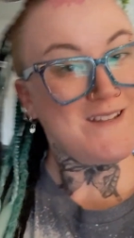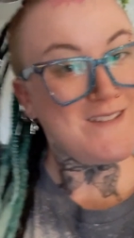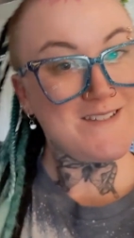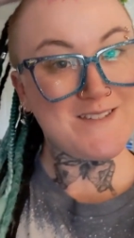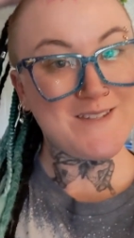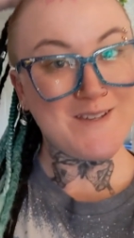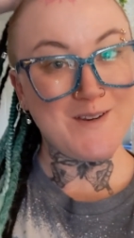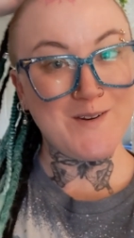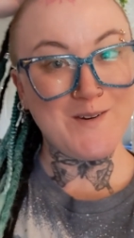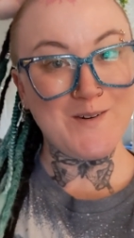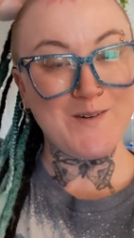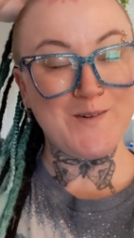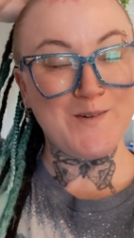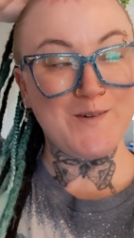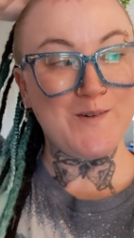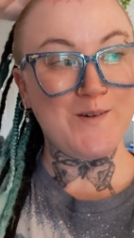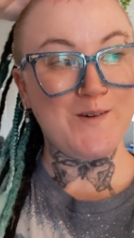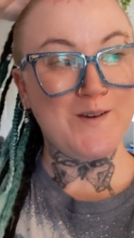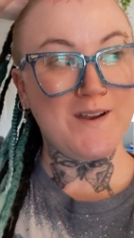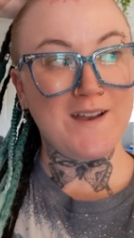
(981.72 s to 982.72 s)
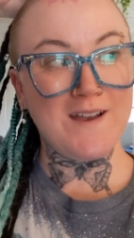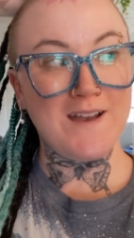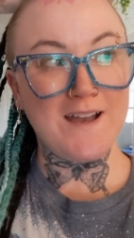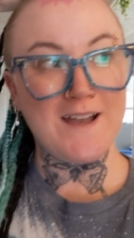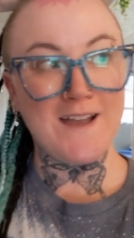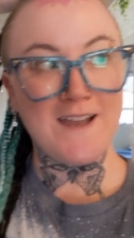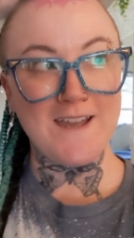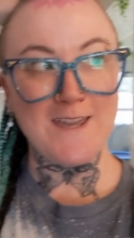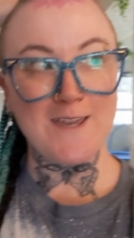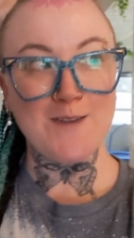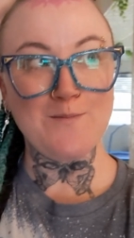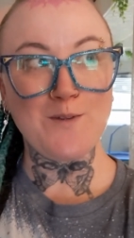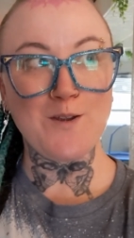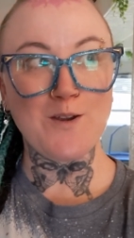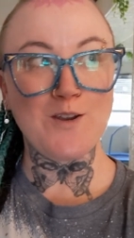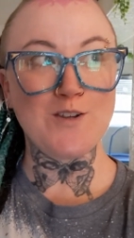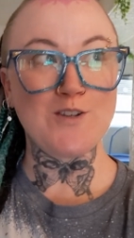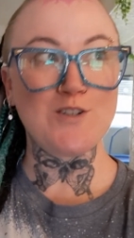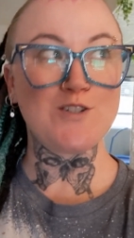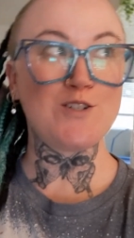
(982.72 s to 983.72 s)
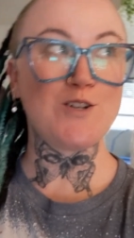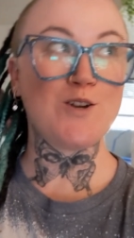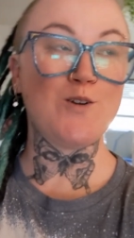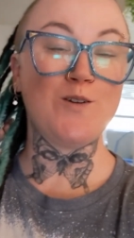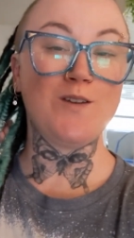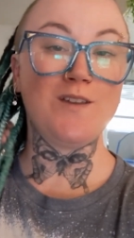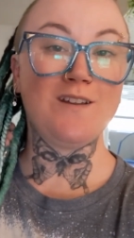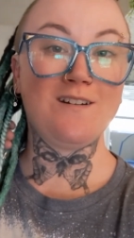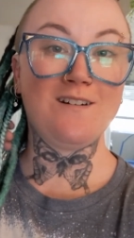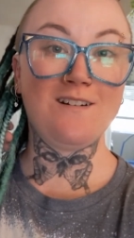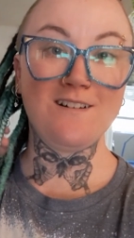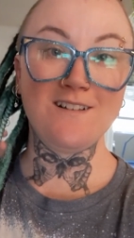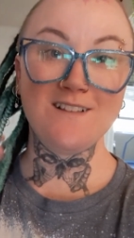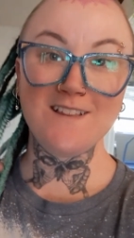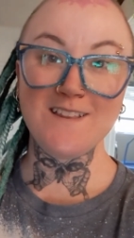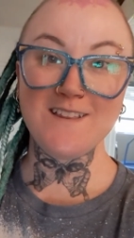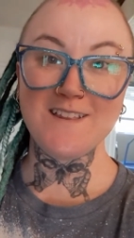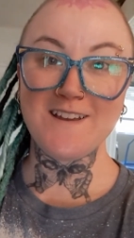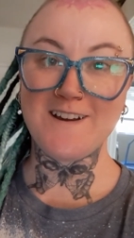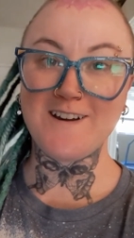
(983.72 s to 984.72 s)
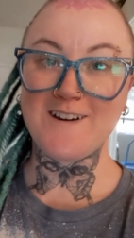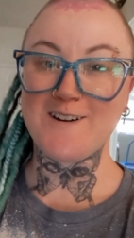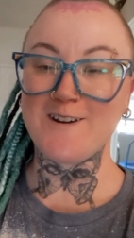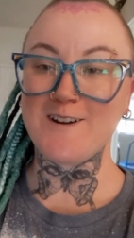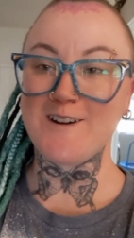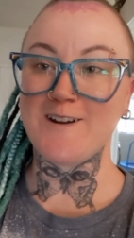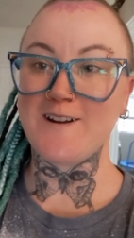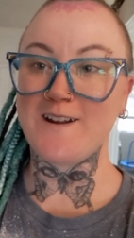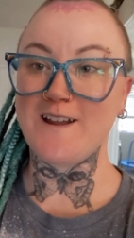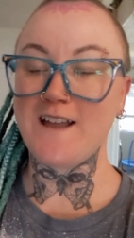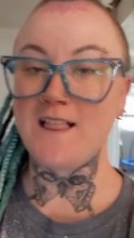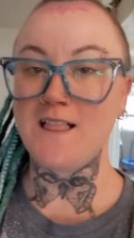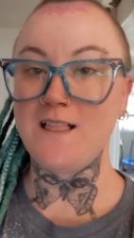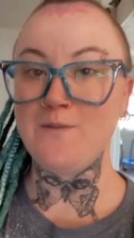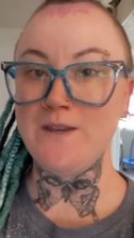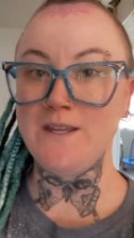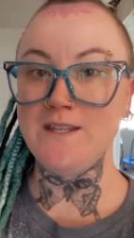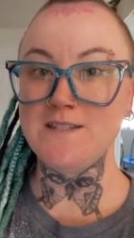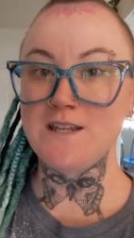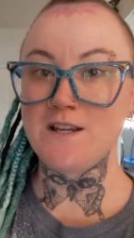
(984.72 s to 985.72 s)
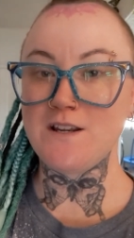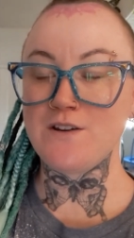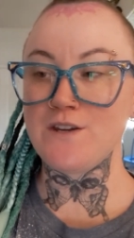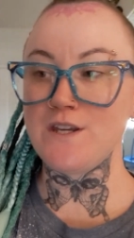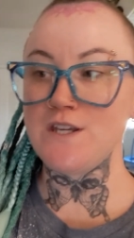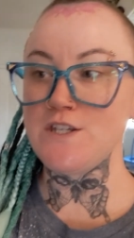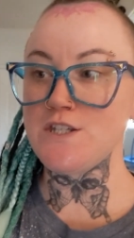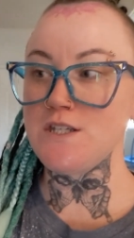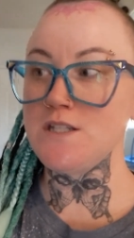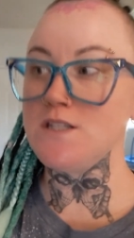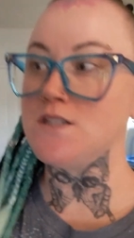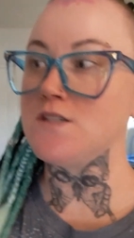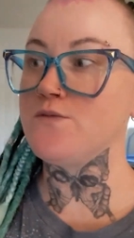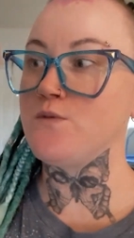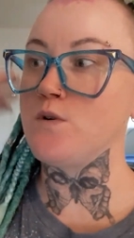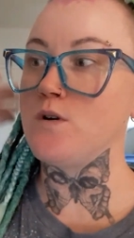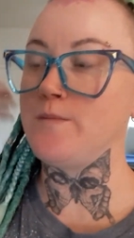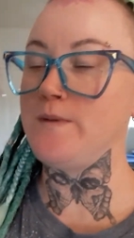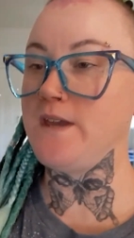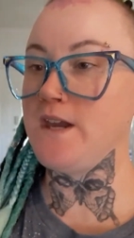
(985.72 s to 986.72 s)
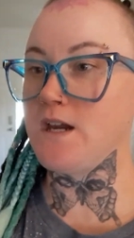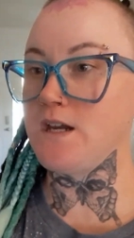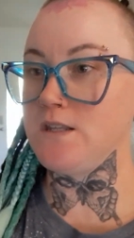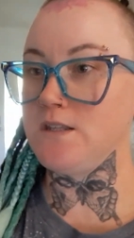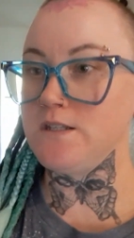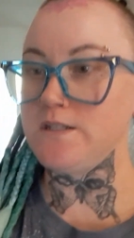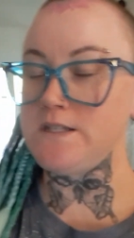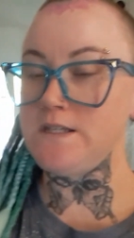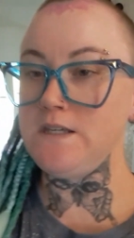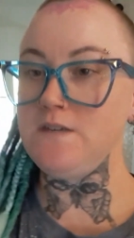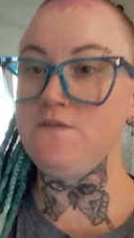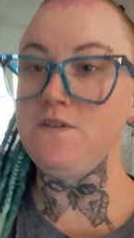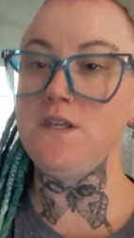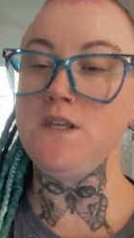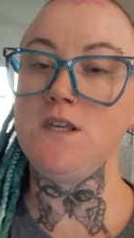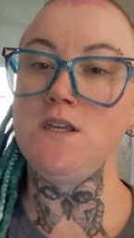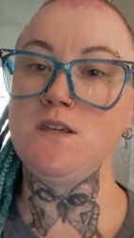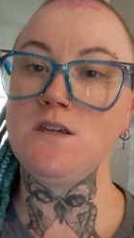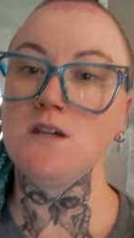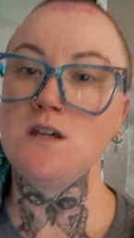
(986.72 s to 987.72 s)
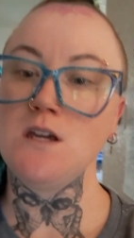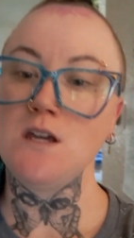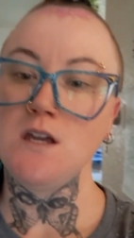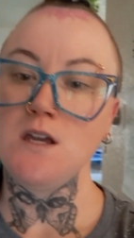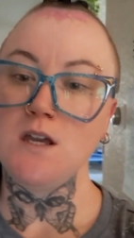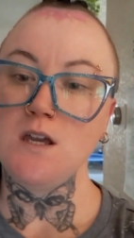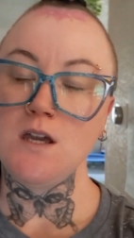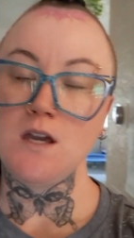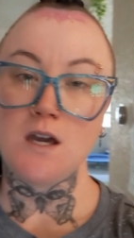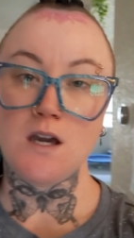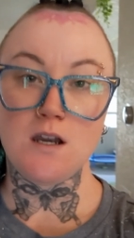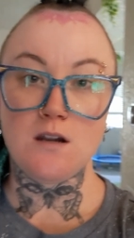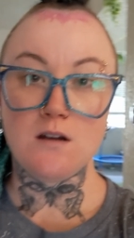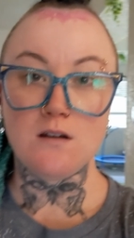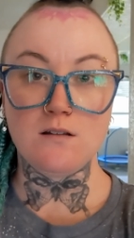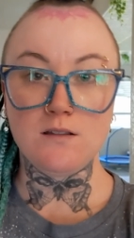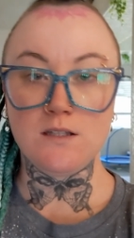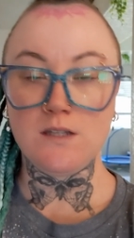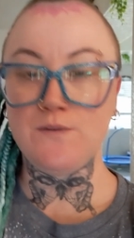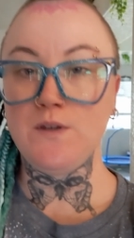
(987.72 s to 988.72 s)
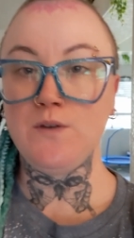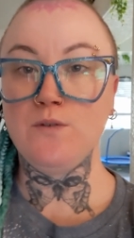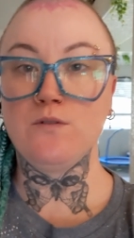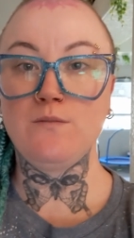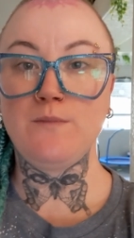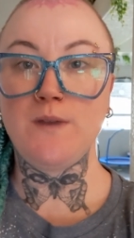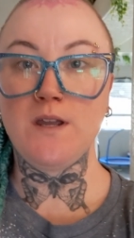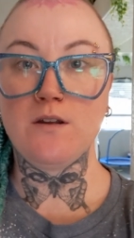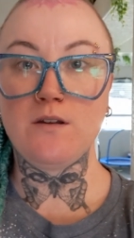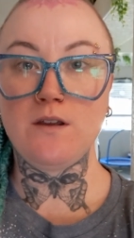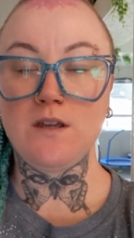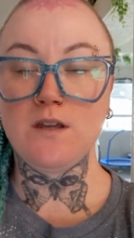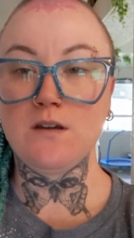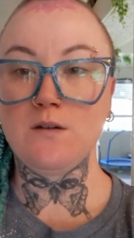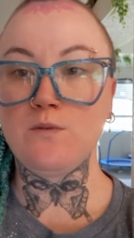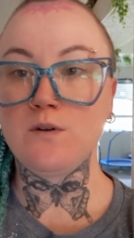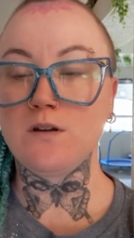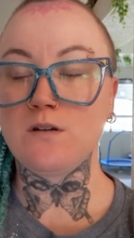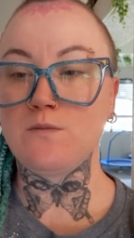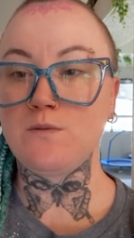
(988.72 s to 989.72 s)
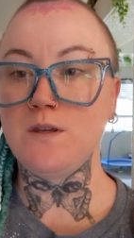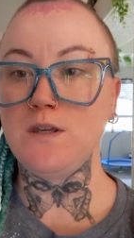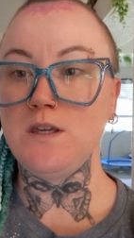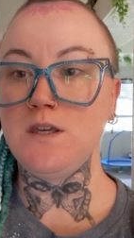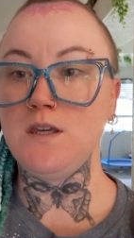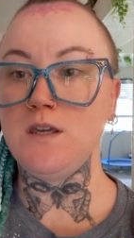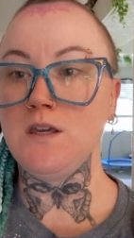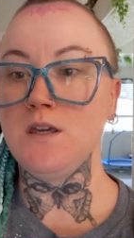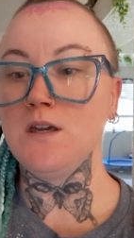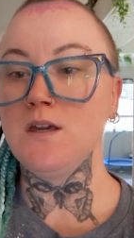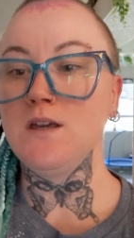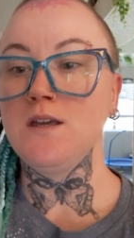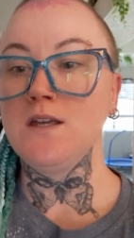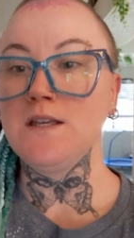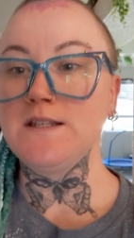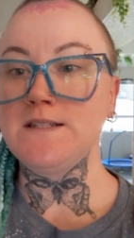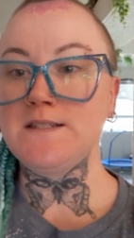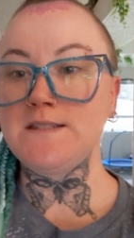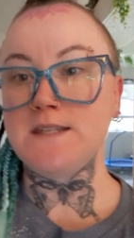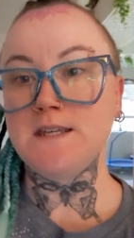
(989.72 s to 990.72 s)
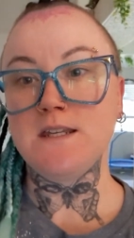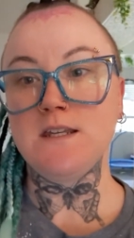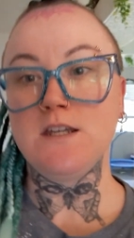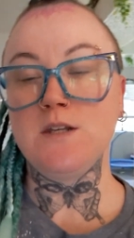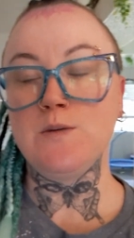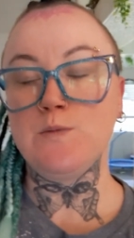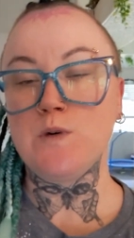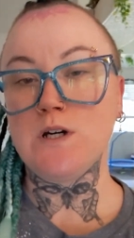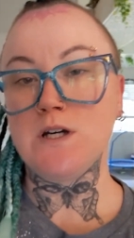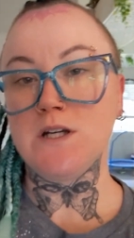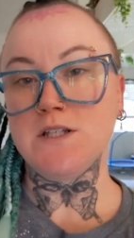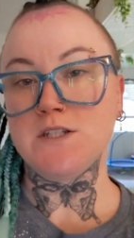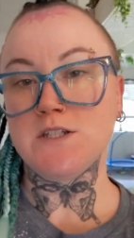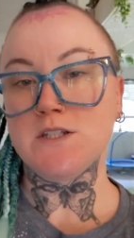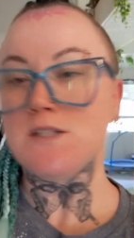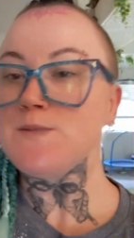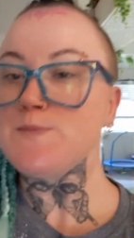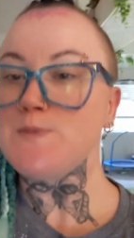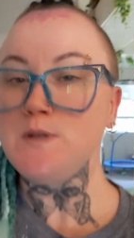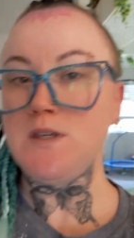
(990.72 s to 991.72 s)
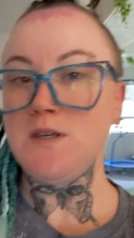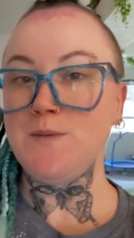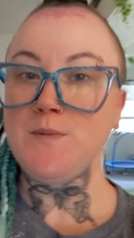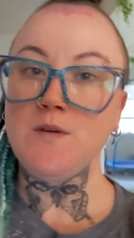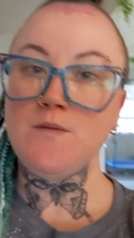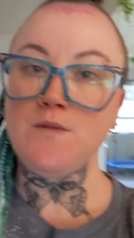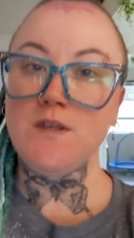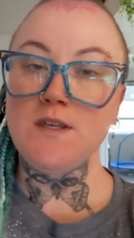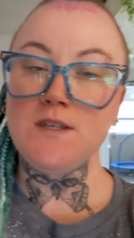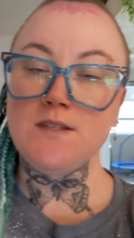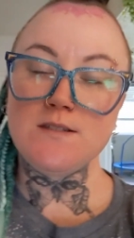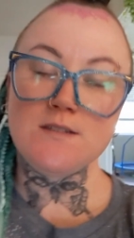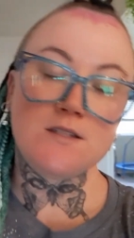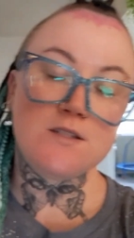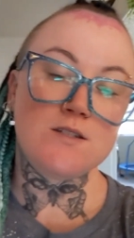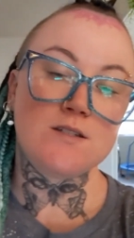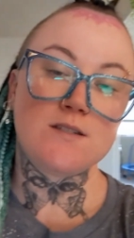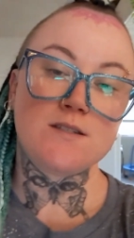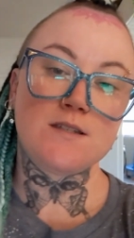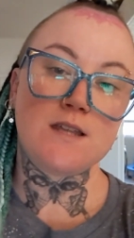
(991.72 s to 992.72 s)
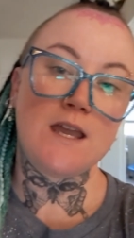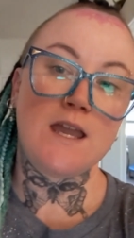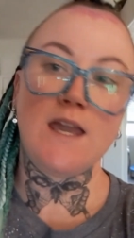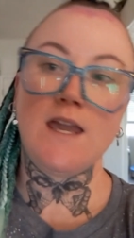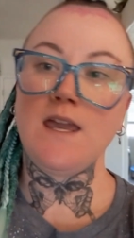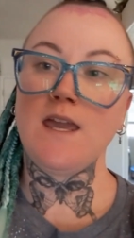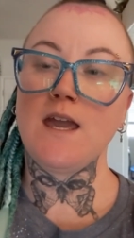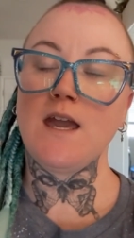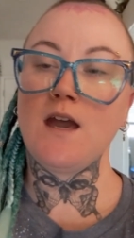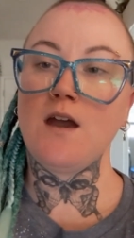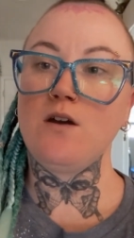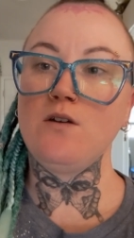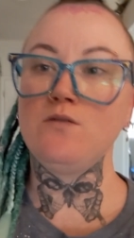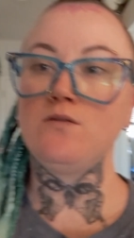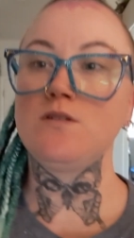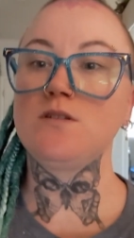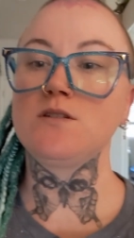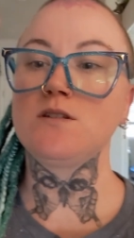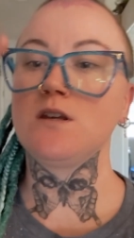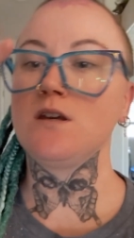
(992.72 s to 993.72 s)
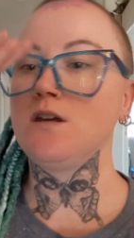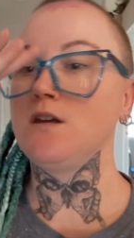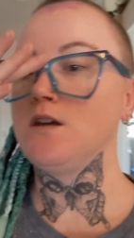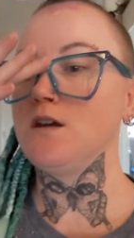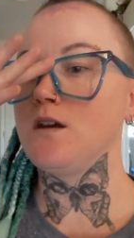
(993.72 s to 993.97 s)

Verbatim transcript: Target, so I am gonna show y'all our Halloween decorations for behind the TV, our living room area where we sit and watch spooky movies and just hang out.